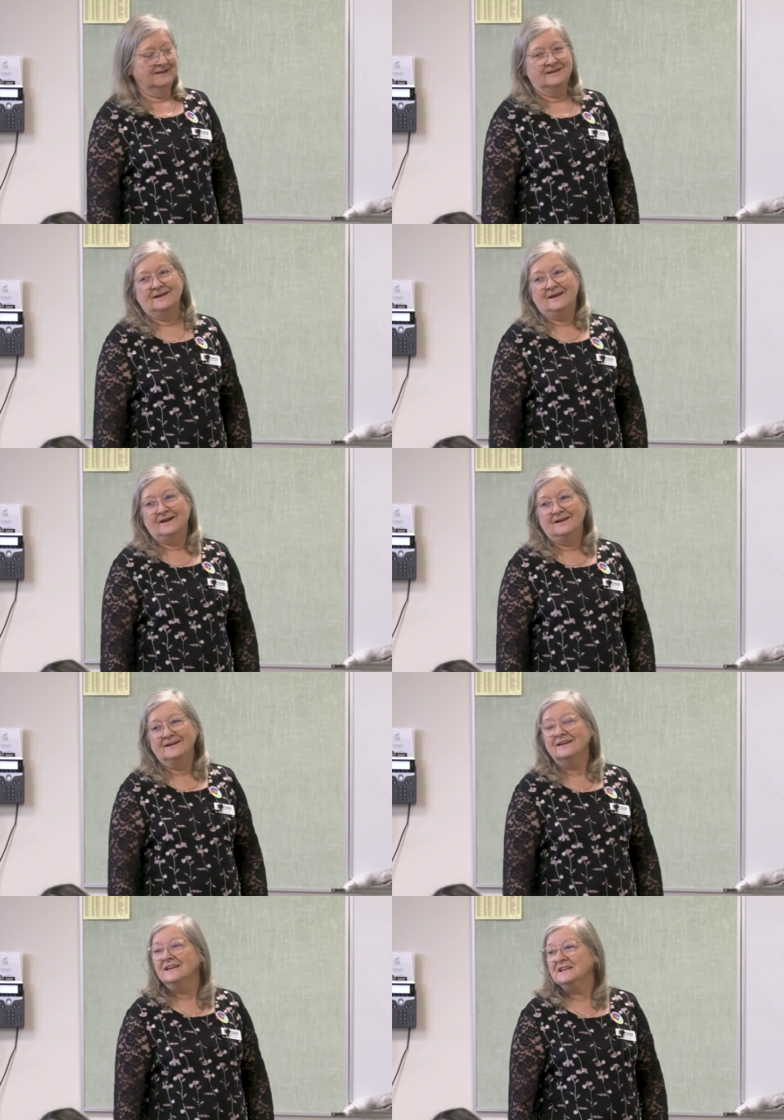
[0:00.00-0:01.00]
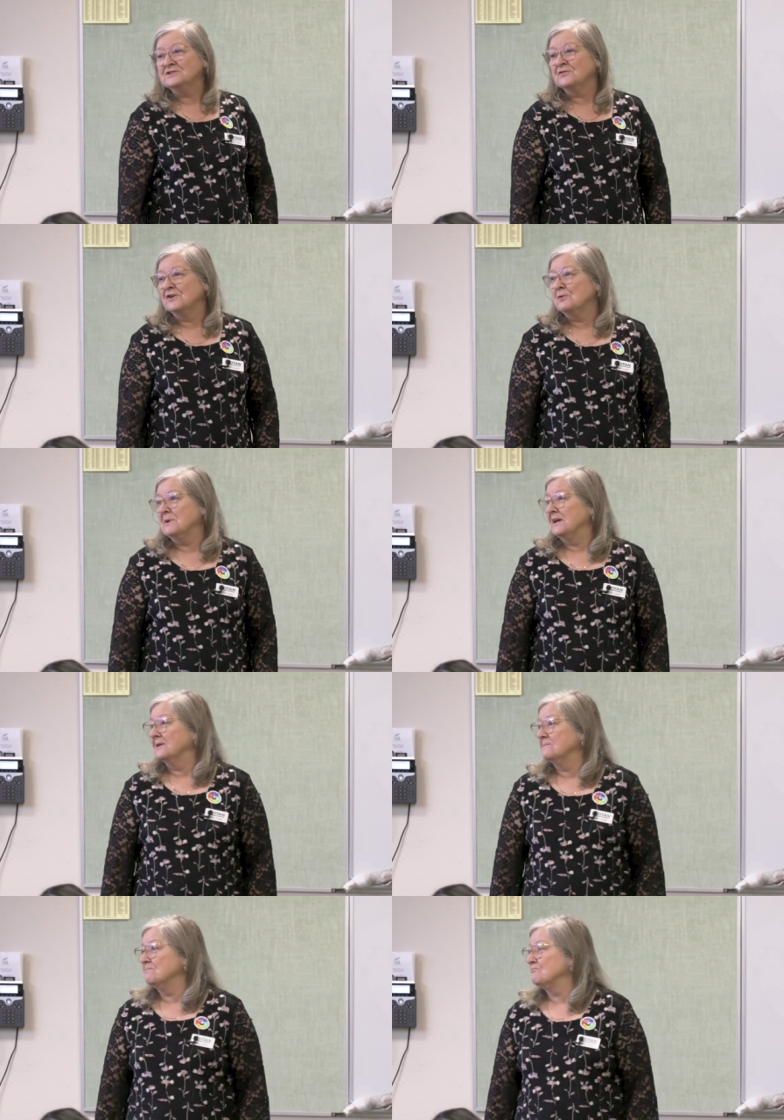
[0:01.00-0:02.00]
Yeah, he's filming.
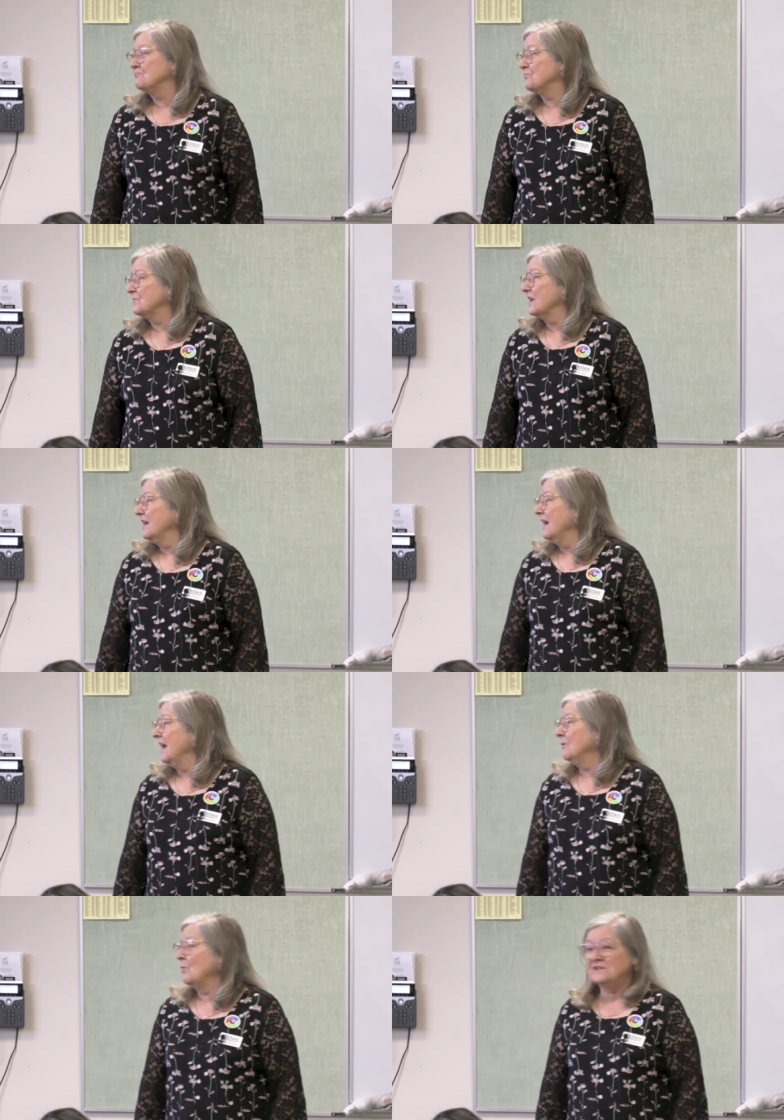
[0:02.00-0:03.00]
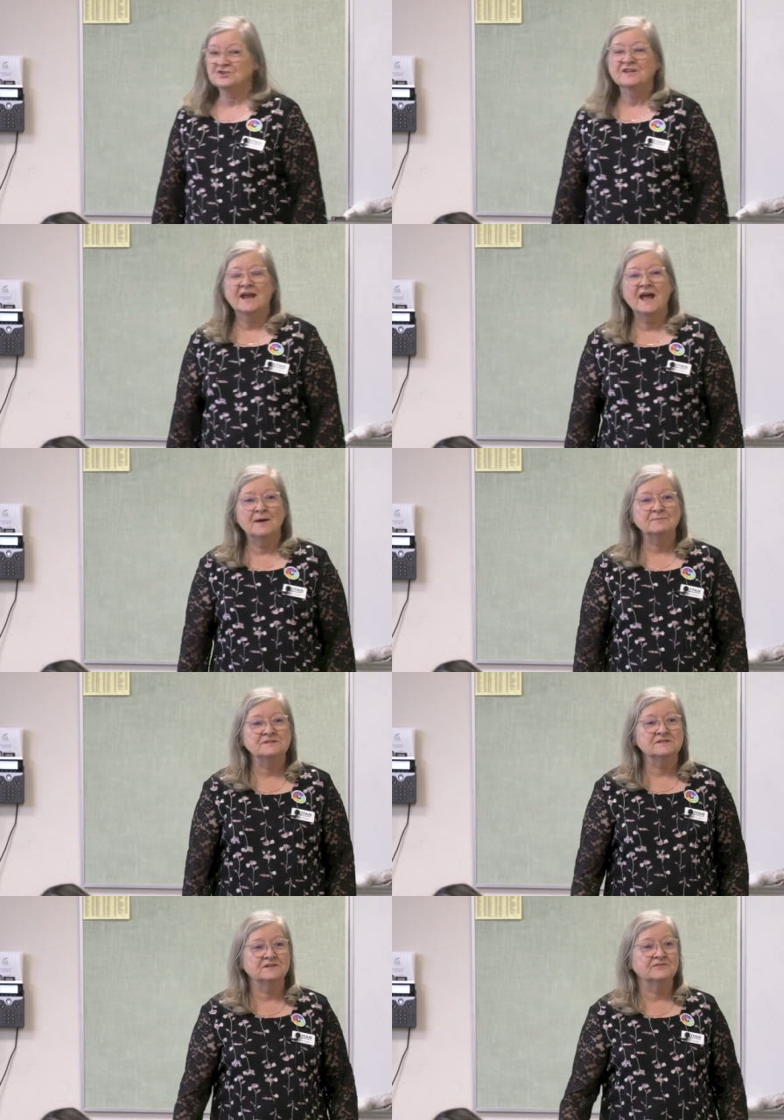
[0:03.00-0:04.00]
And what's going to
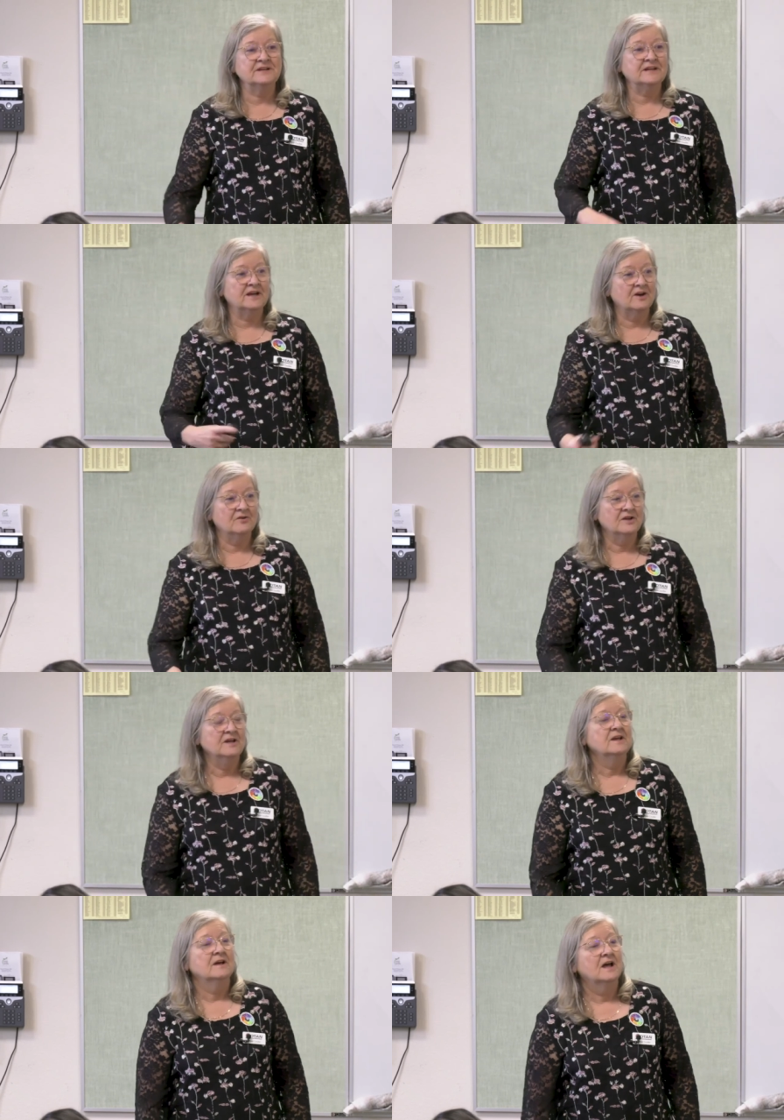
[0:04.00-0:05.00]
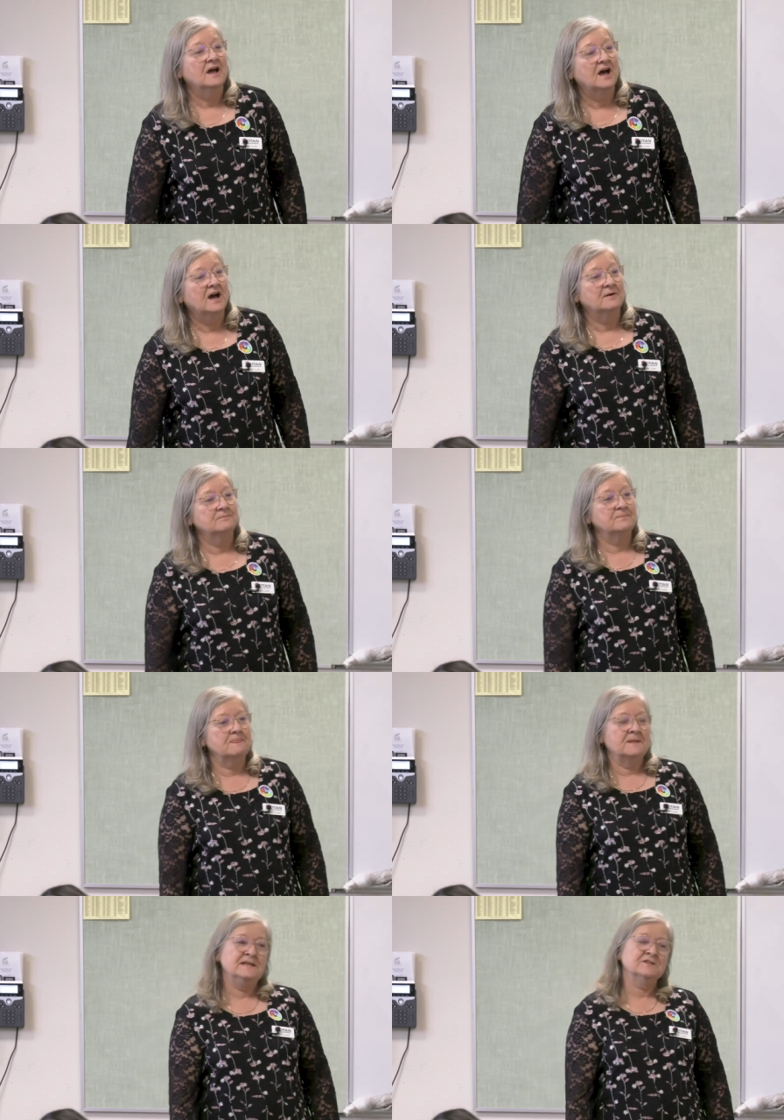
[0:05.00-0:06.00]
happen to the video? Um,
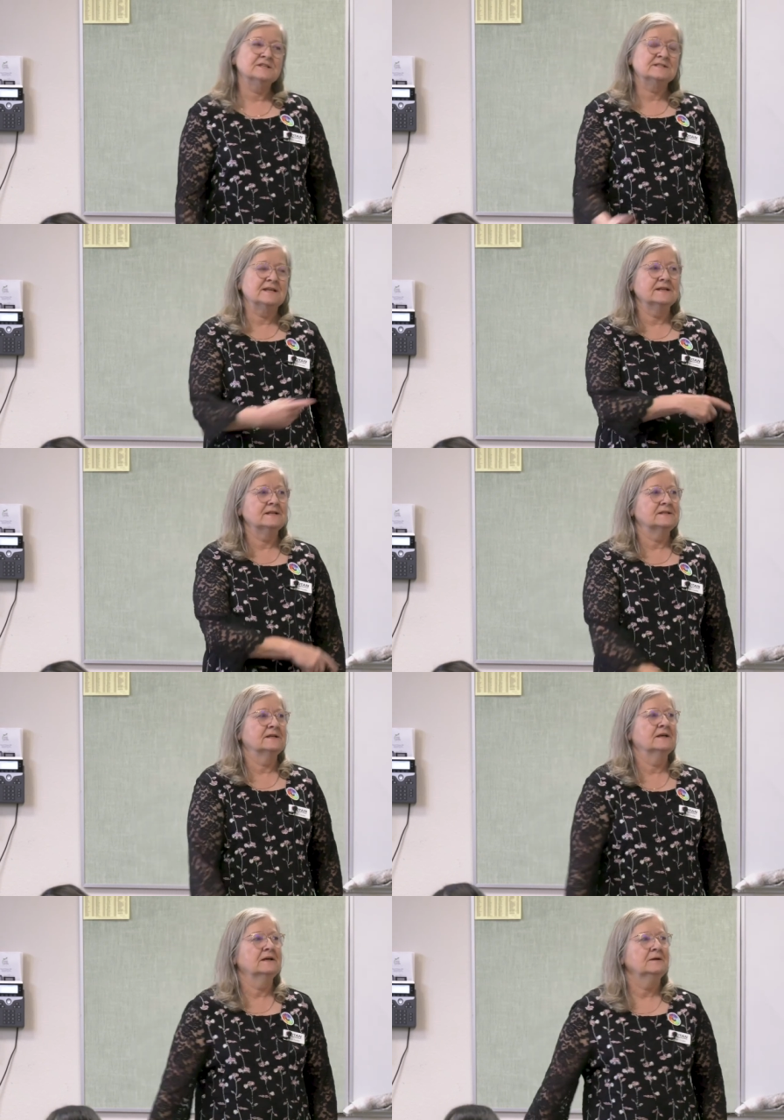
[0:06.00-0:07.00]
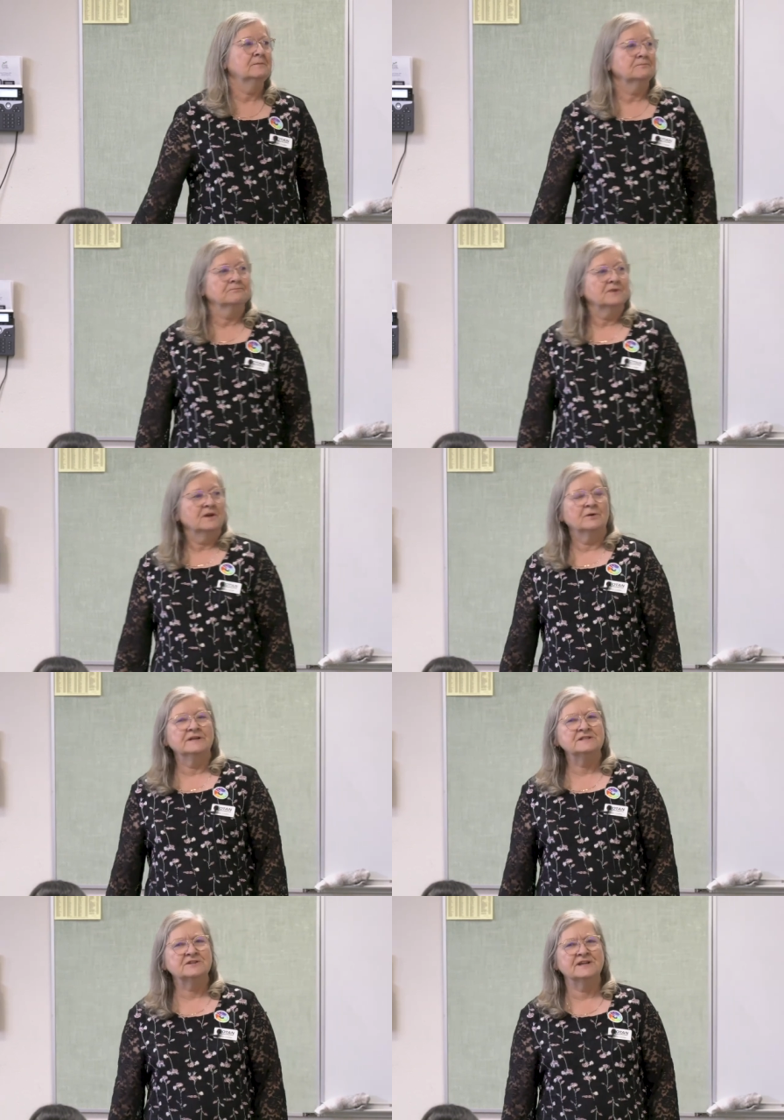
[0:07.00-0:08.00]
he's going to send it to, well,
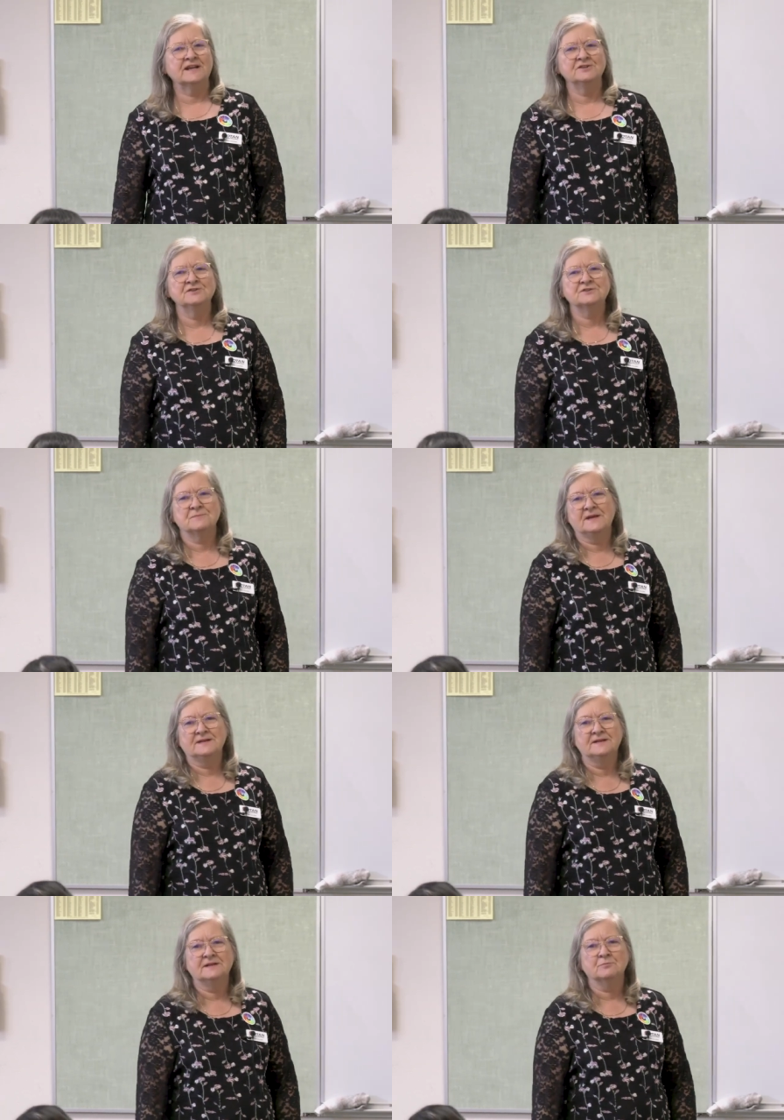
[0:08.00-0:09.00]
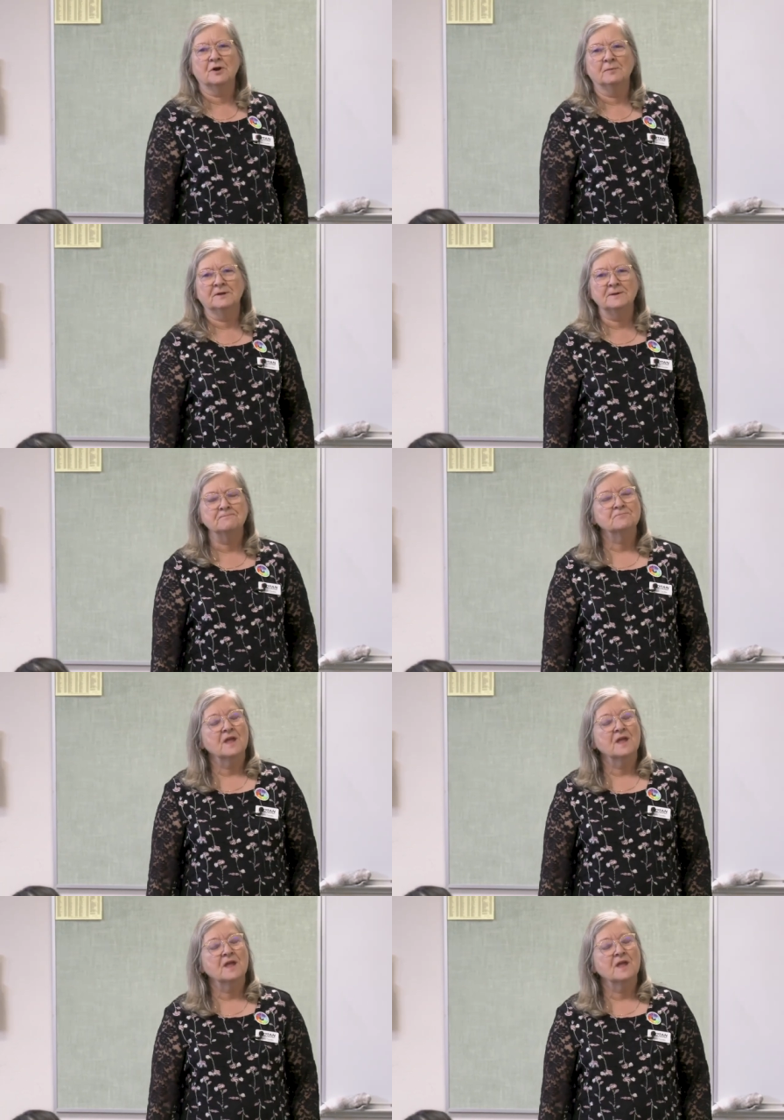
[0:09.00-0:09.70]
he's going to do some editing probably.